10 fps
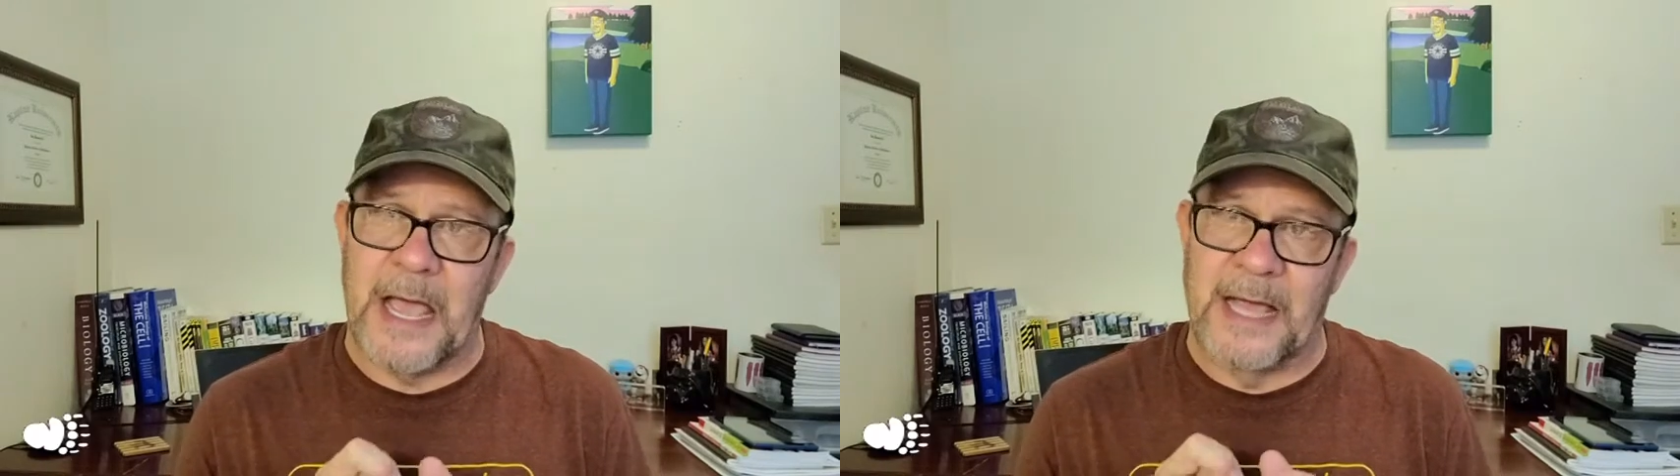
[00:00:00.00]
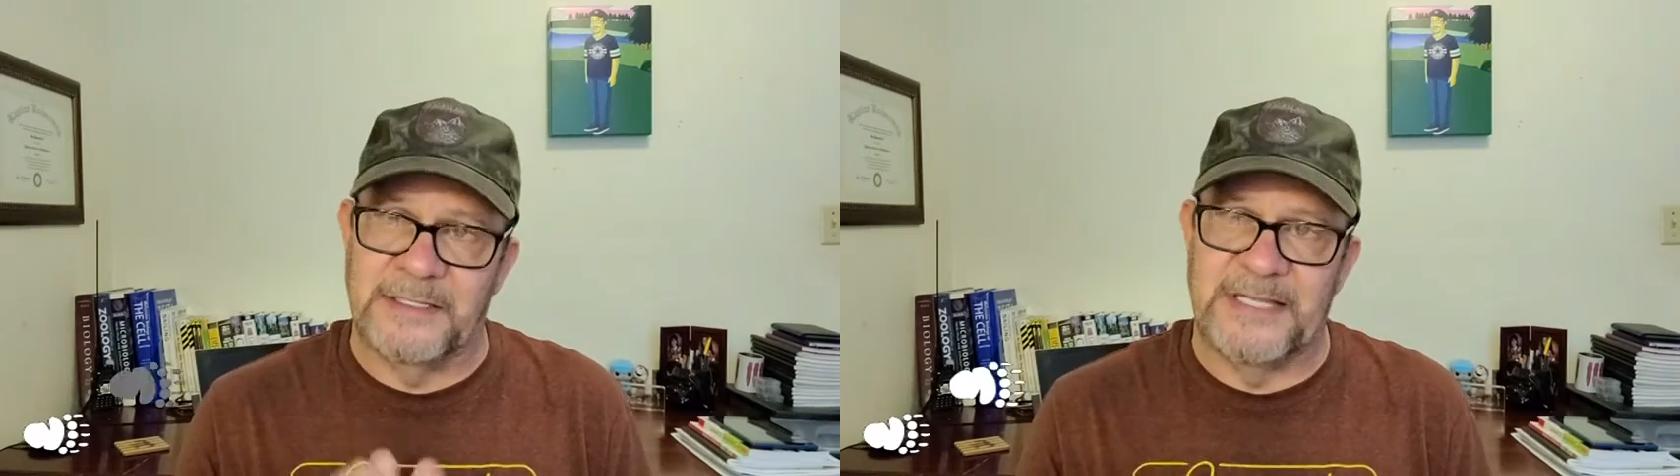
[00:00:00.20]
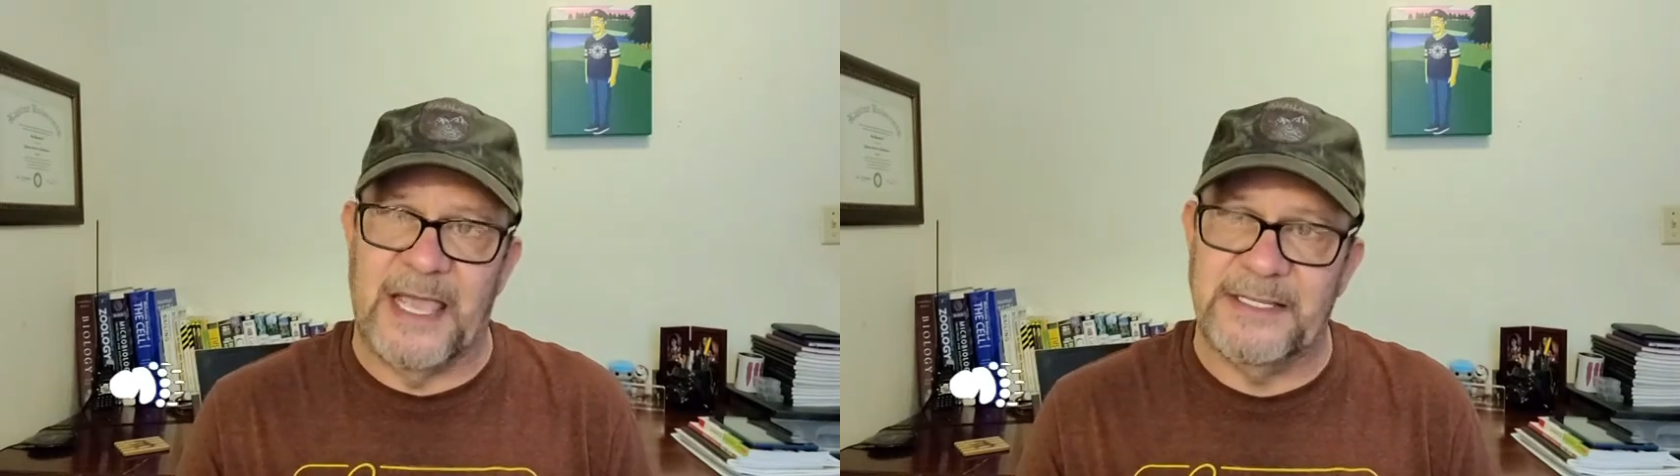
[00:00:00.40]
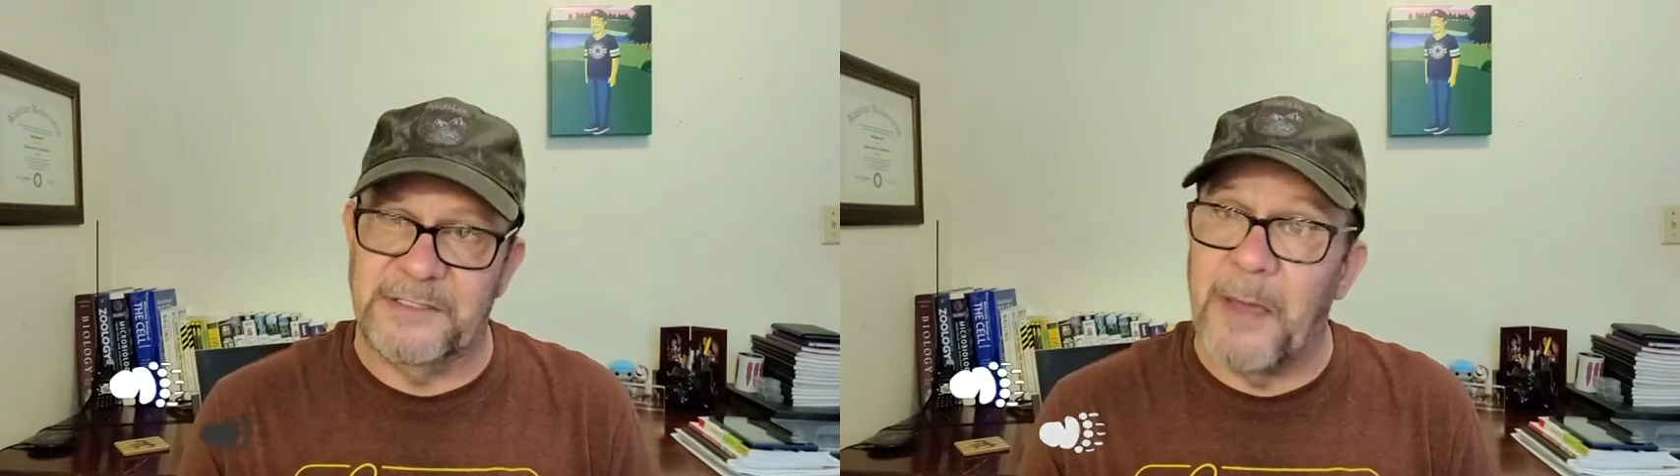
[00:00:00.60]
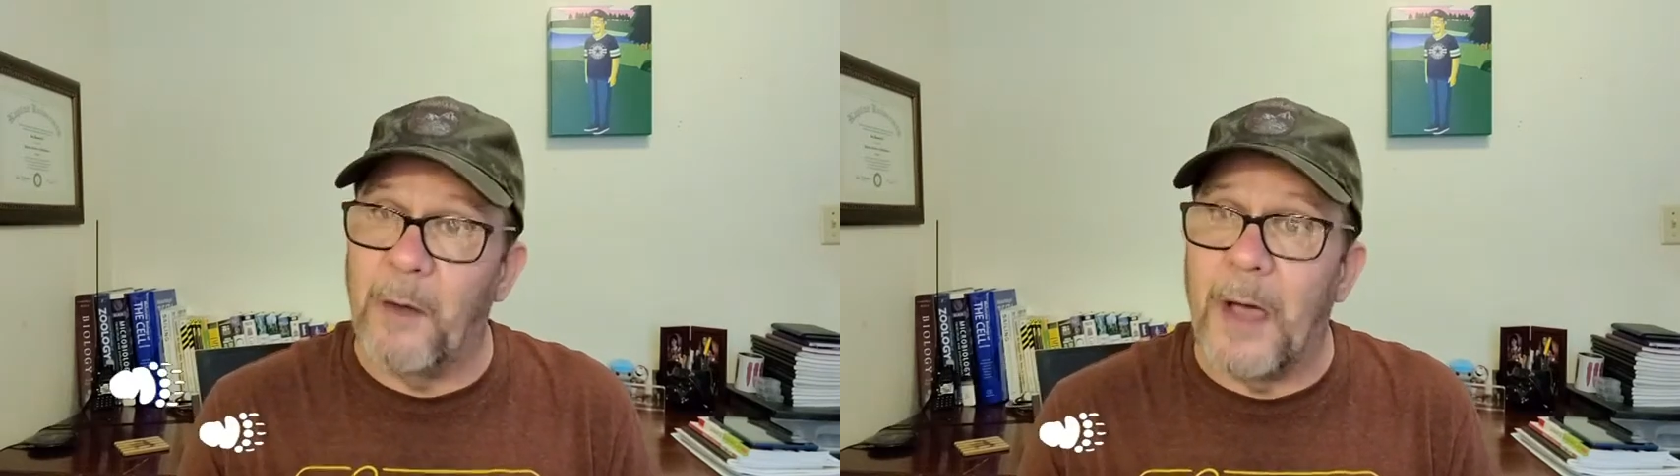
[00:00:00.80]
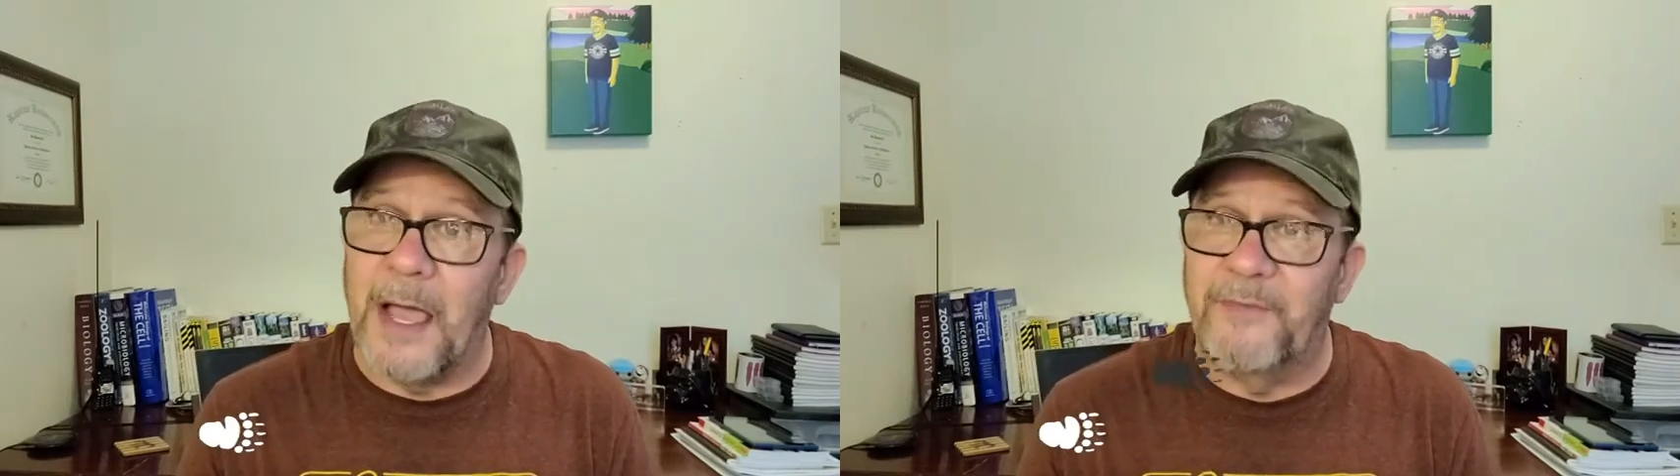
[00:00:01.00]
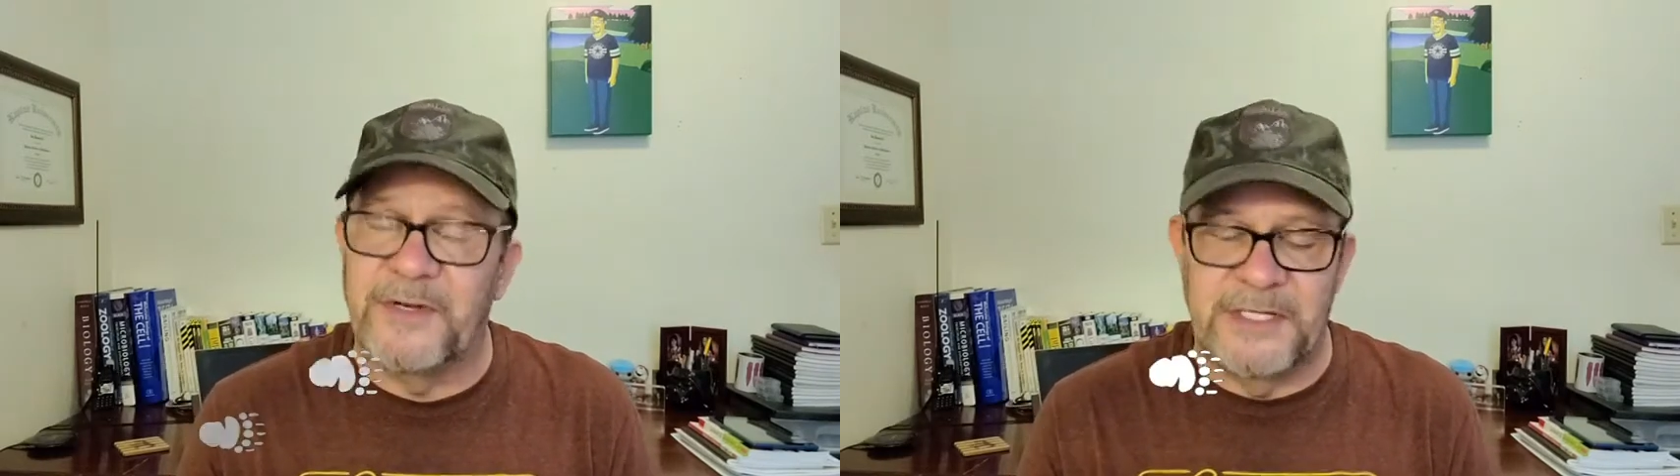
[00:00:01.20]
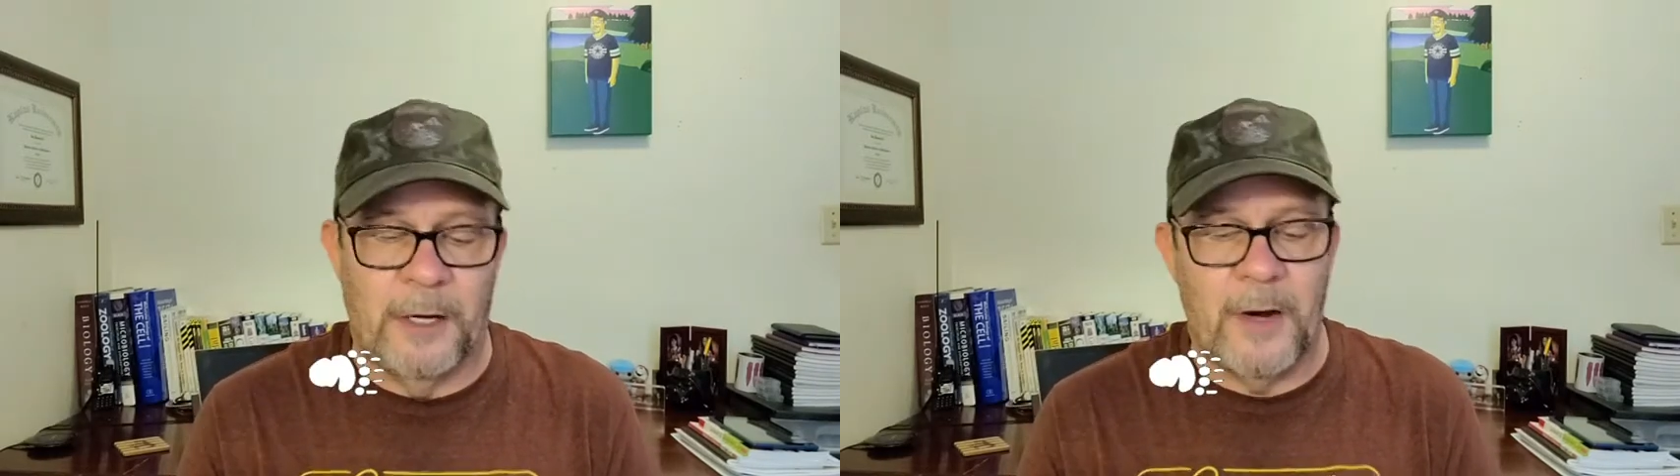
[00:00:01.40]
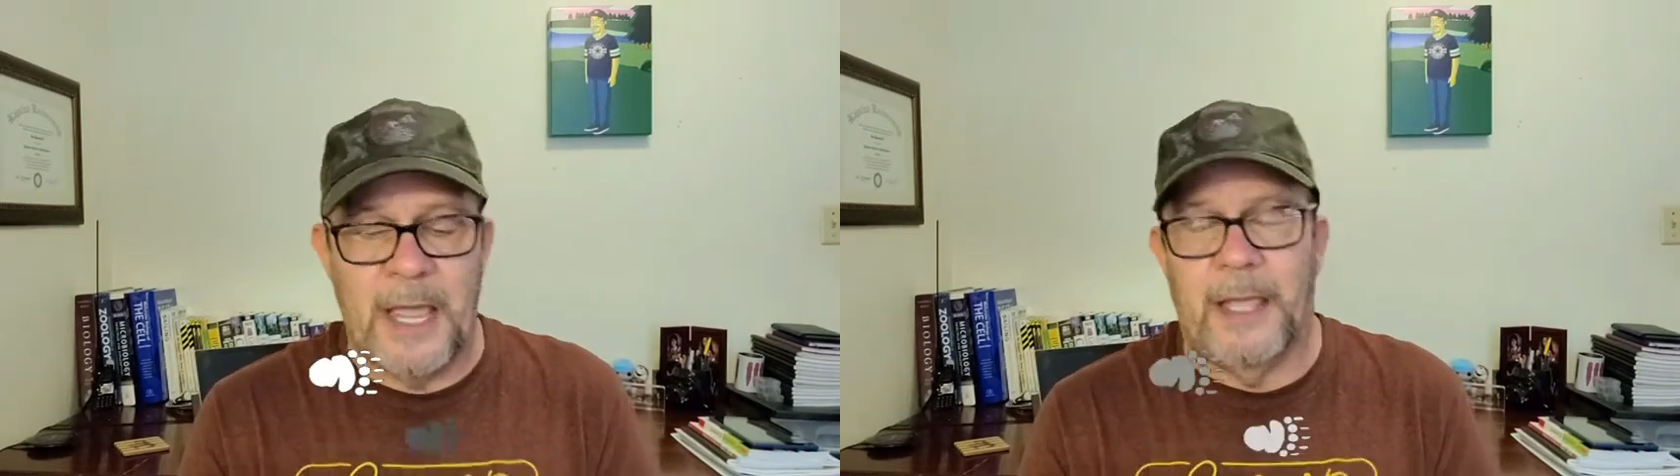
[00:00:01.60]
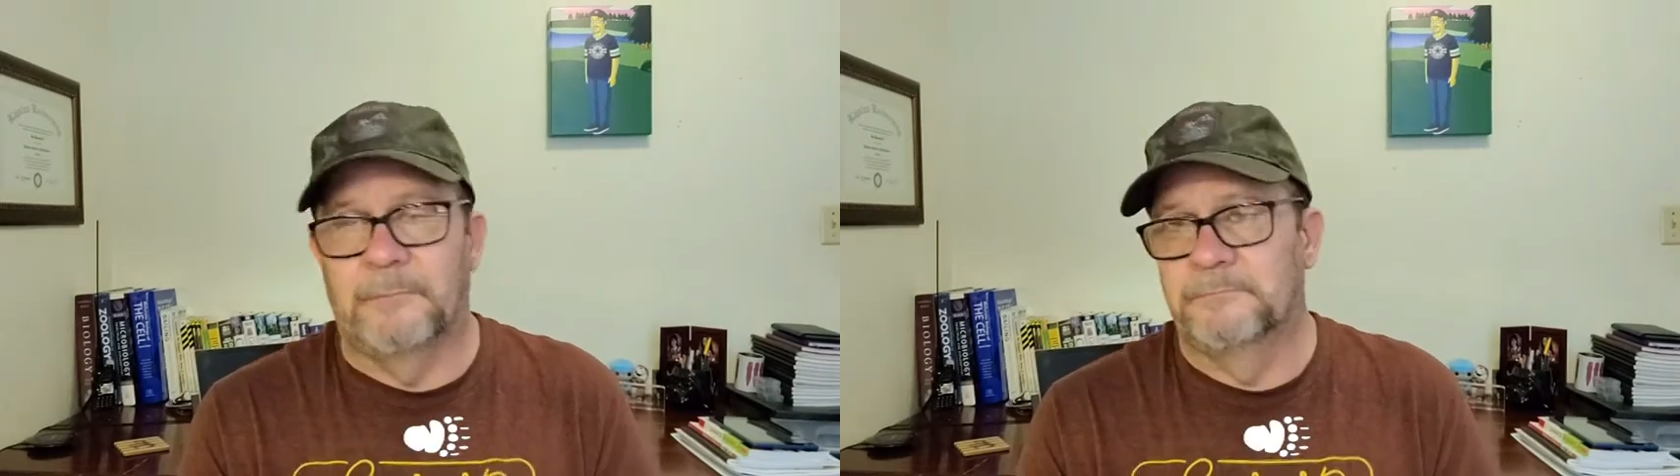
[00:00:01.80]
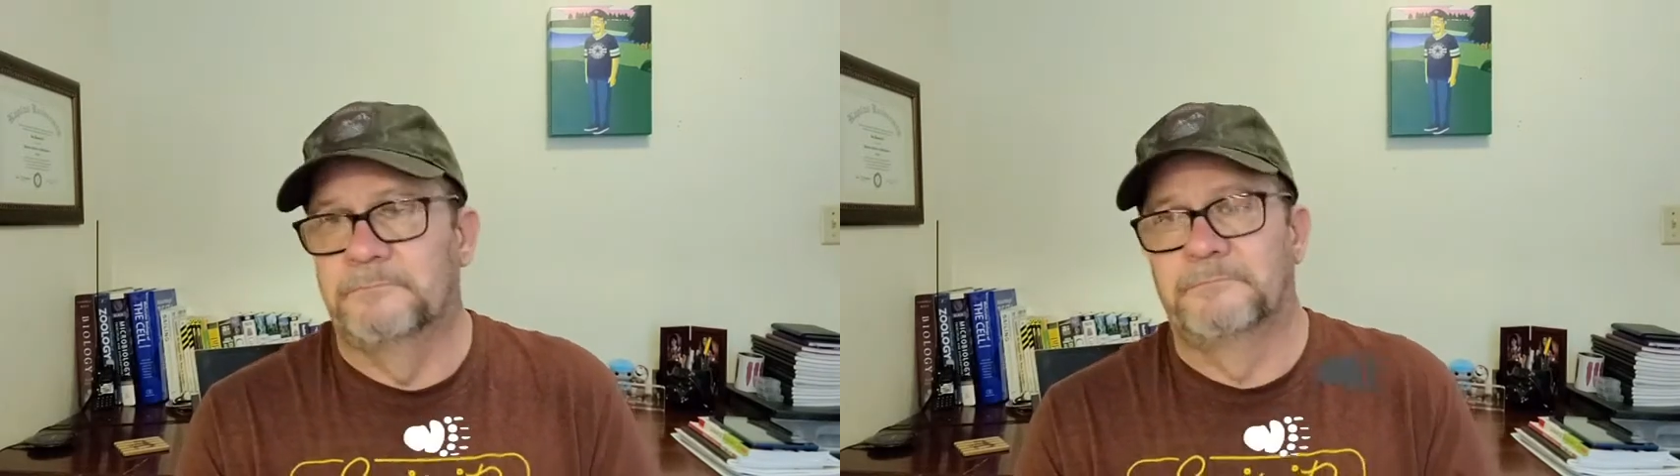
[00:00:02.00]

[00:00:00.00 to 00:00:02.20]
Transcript: I text my wife and tell her, hey,